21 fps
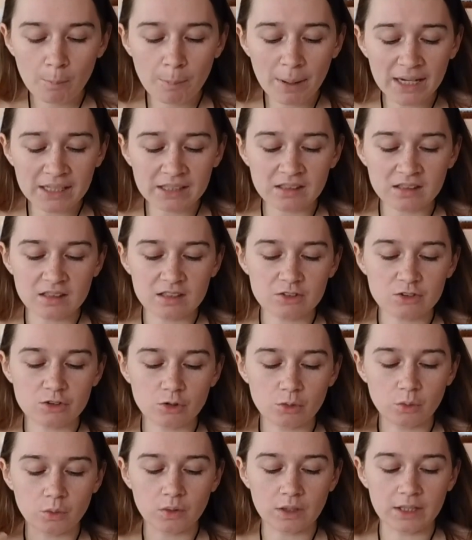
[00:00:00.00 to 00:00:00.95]
back to this.
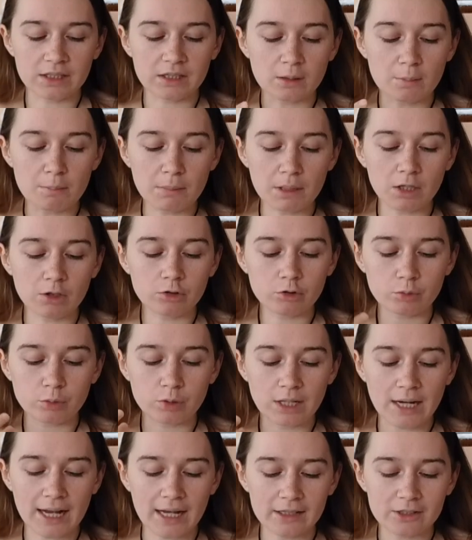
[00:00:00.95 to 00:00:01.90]
So like the mills were
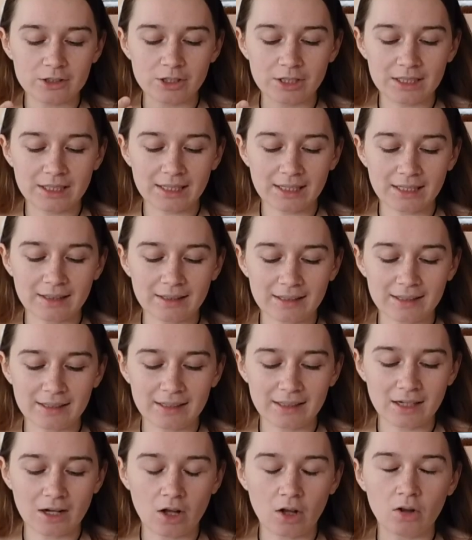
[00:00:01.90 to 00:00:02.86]
actually
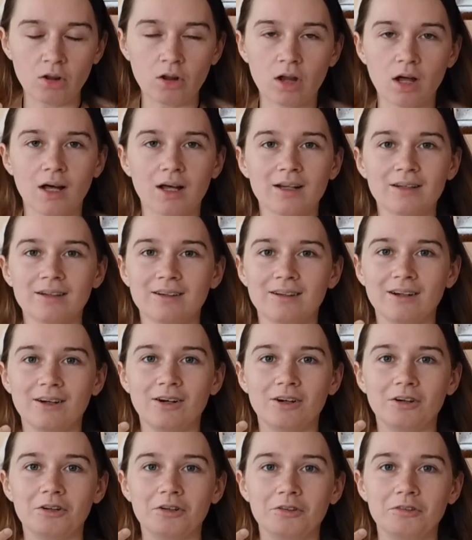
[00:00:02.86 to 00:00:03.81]
killing a lot
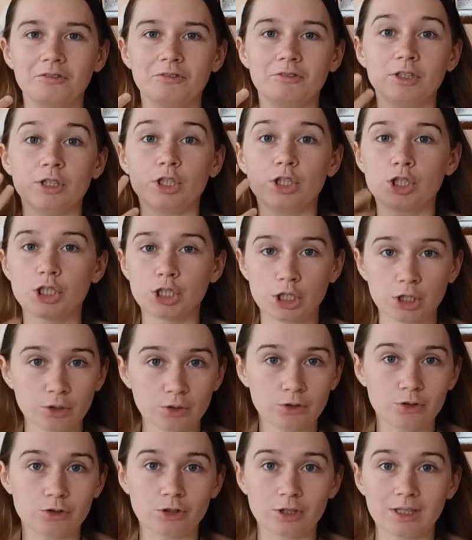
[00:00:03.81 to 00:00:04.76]
of
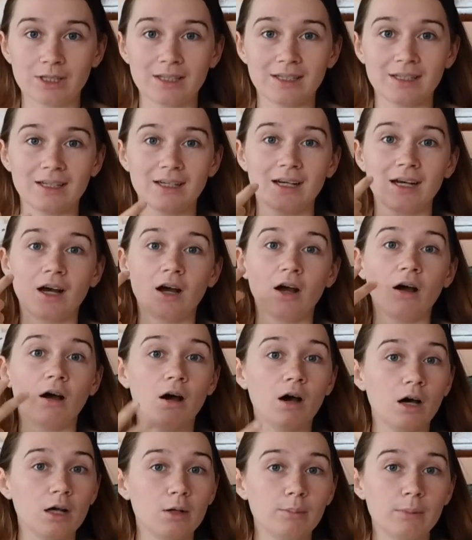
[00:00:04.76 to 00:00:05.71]
children,
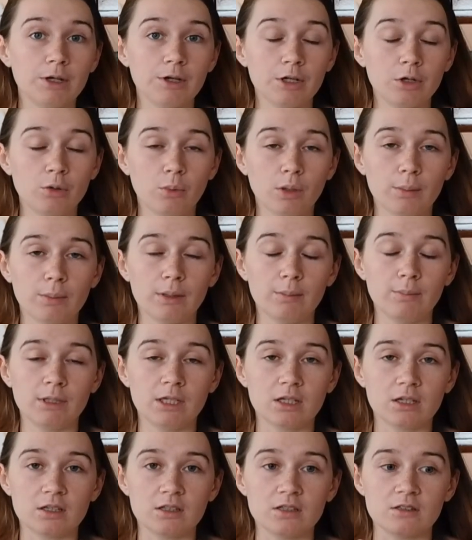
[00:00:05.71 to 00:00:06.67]
unmarried women,
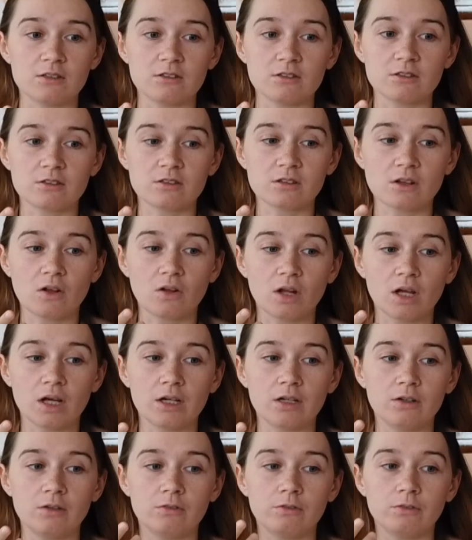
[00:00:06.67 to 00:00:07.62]
because a
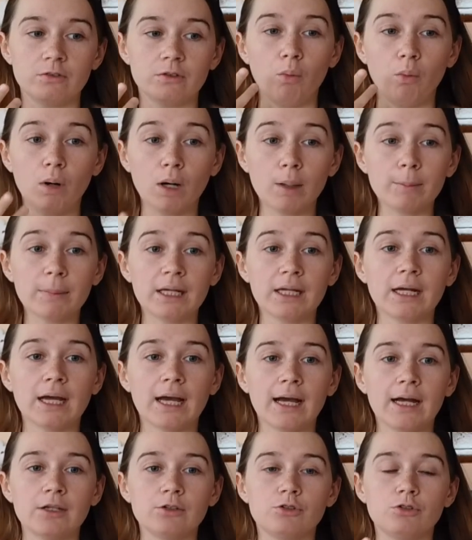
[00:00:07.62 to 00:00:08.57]
lot of women
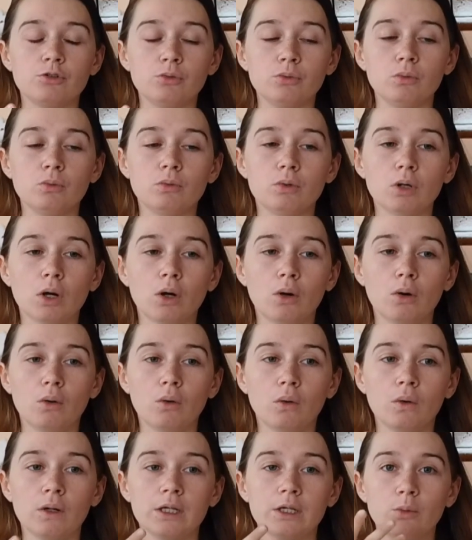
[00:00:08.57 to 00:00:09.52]
had to
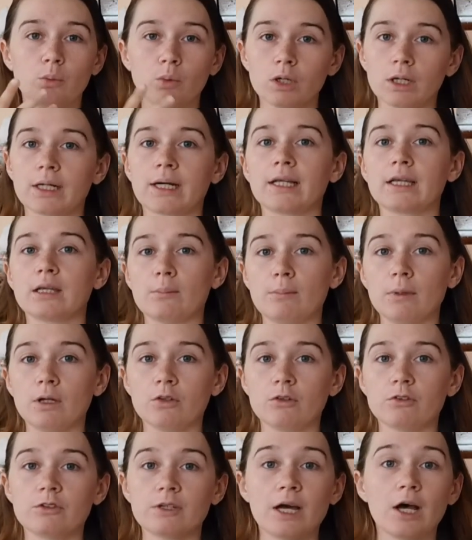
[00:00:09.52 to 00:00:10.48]
go and work at the
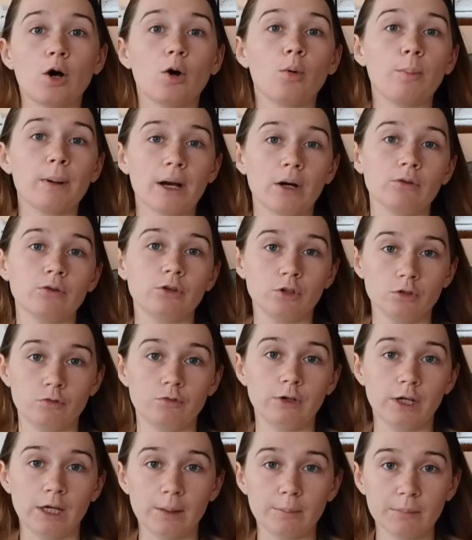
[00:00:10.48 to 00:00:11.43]
mills to help out their
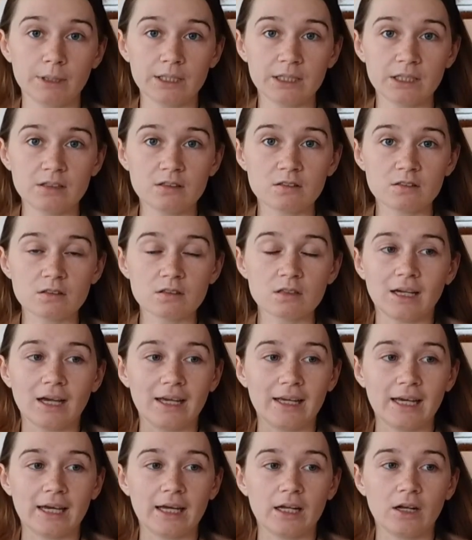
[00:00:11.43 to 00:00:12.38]
families.
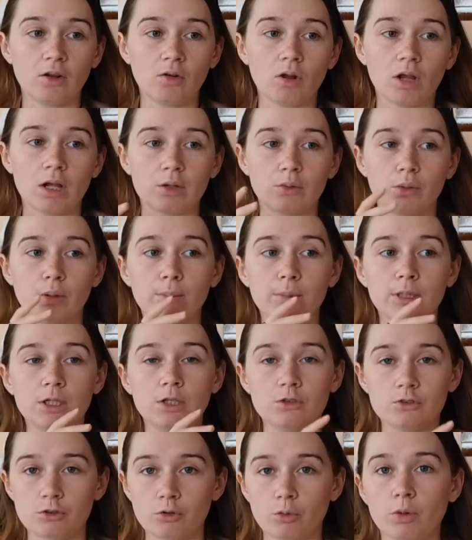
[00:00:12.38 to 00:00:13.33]
Again, a lot of women
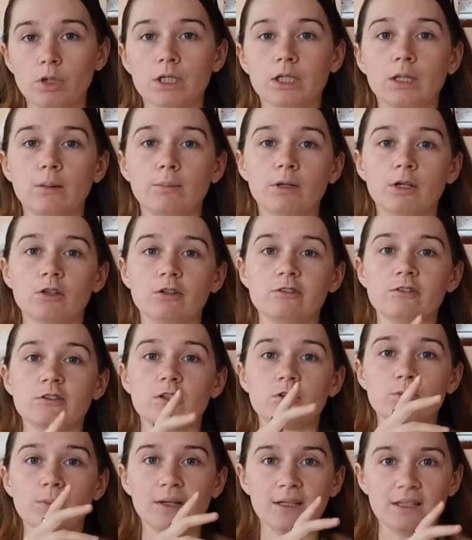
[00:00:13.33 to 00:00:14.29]
used to work in the mills
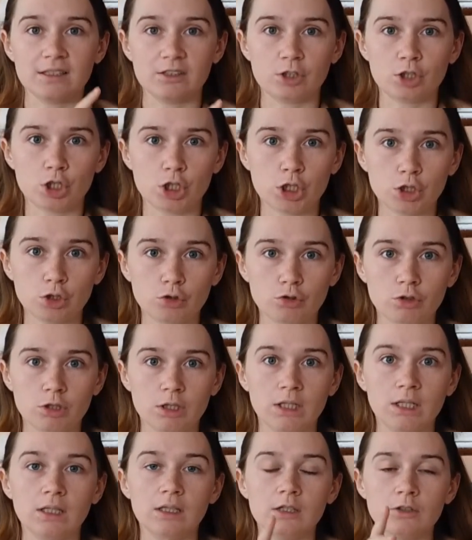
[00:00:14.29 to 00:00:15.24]
as well as
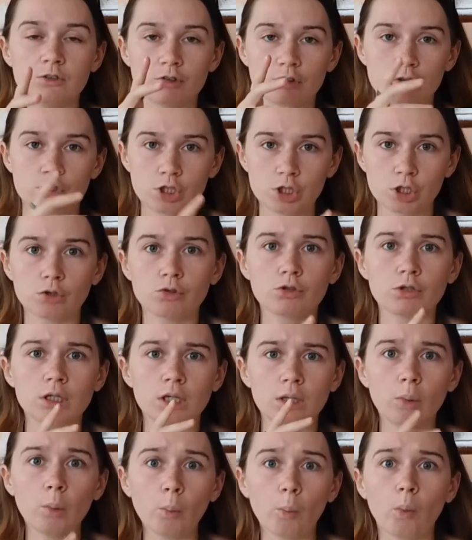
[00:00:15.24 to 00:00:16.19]
children. These are
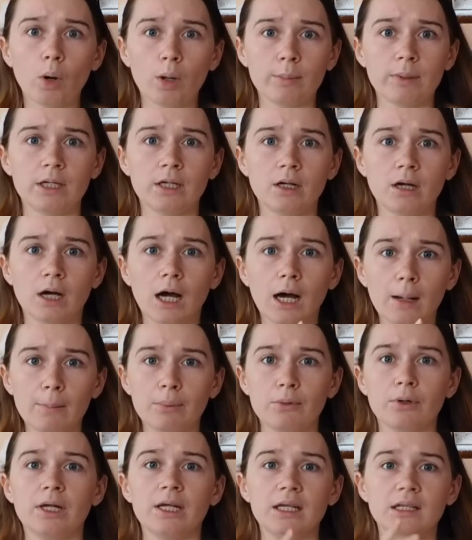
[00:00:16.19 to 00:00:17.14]
children and women
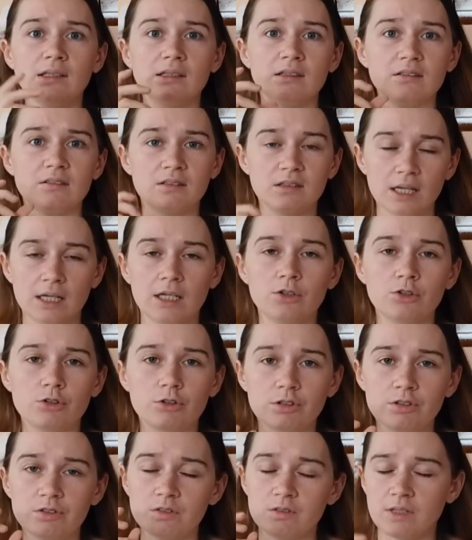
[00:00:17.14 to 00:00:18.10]
operating these
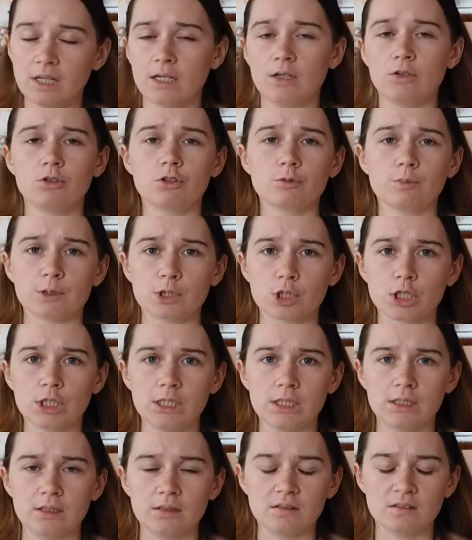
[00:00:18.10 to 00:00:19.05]
dangerous
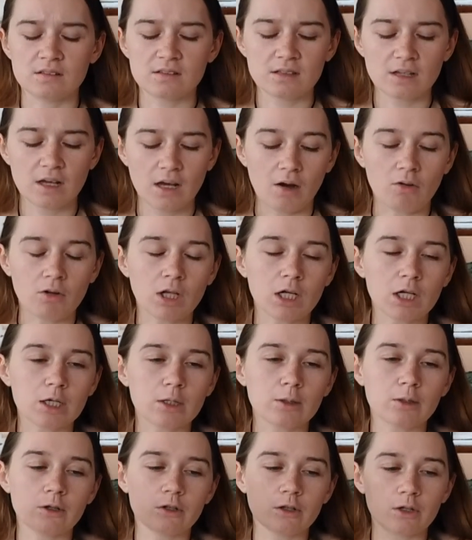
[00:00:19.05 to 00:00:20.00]
machines. A lot
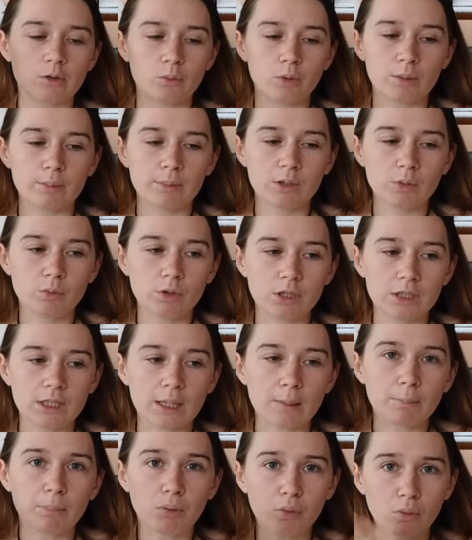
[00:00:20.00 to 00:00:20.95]
of the women would
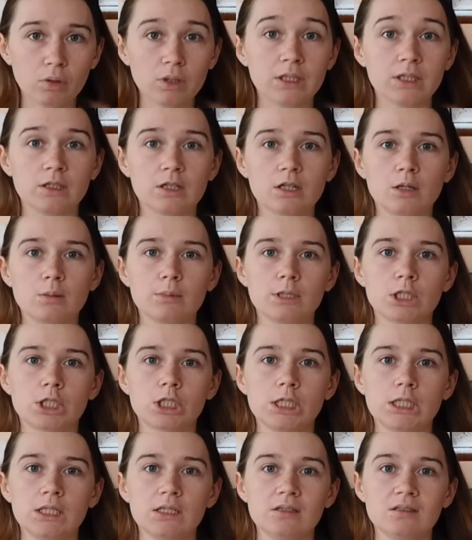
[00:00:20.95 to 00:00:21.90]
get pulled into the
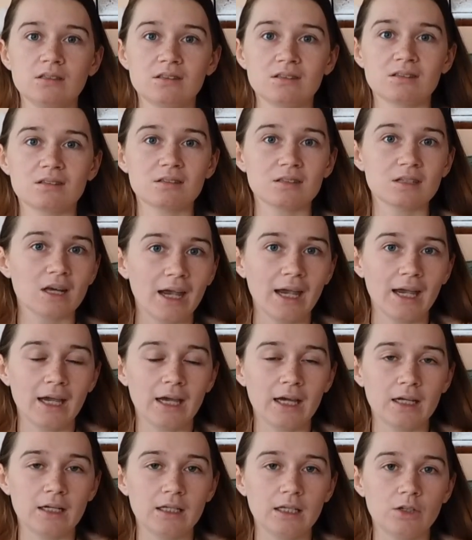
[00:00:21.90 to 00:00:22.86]
machines
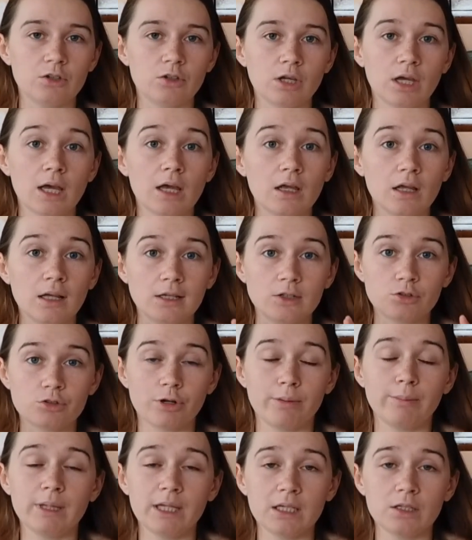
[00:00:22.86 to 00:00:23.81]
and either get
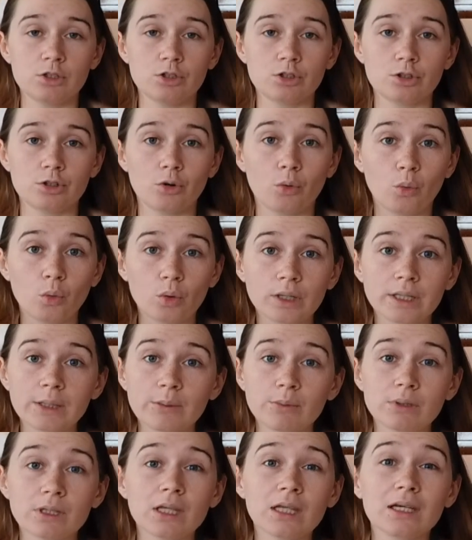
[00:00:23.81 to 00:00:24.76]
extremely injured or they
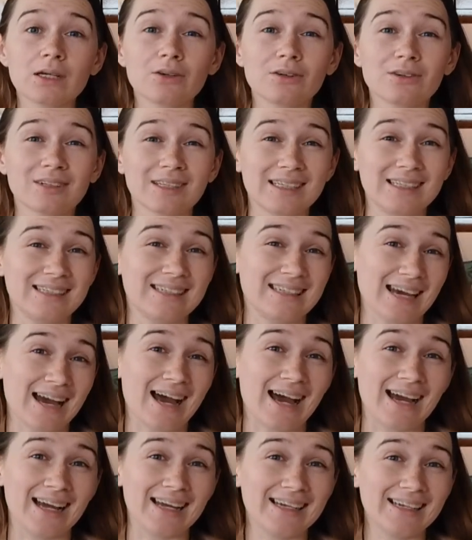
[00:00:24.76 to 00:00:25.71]
would literally
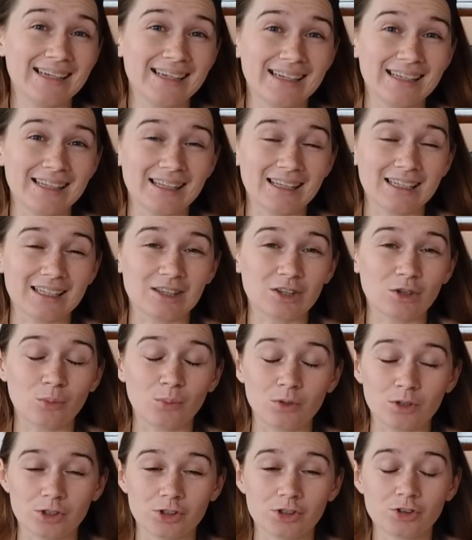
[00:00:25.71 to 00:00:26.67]
die in like the
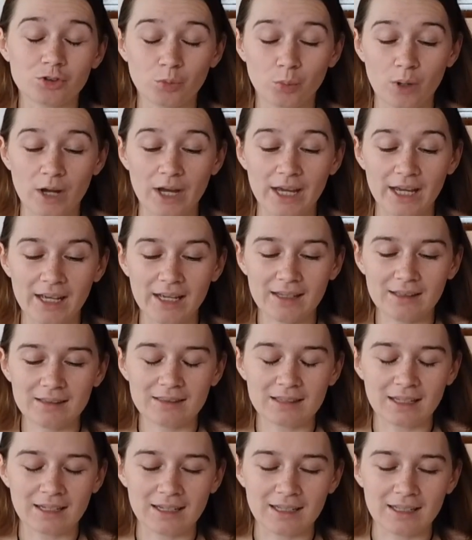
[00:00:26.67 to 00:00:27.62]
worst way
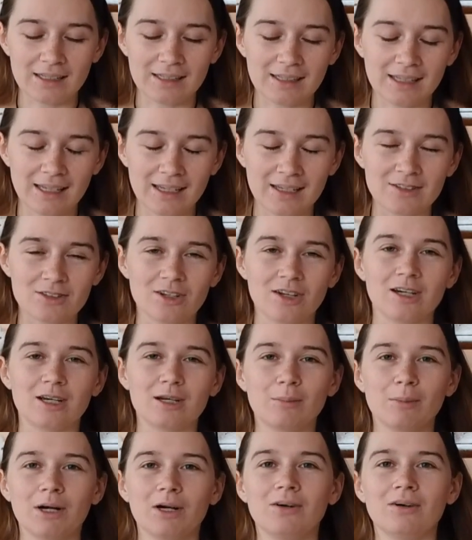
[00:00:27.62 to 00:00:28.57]
that I can't talk
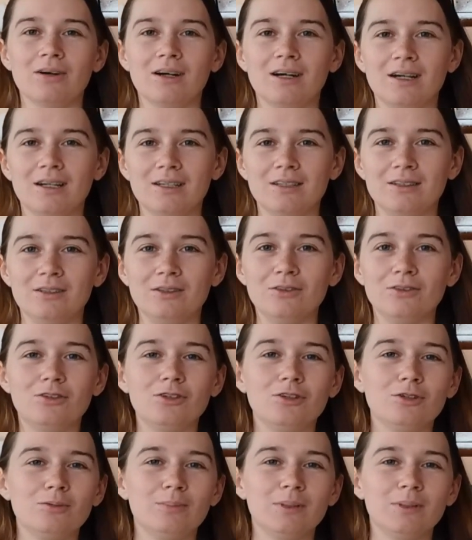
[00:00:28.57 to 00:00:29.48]
about on YouTube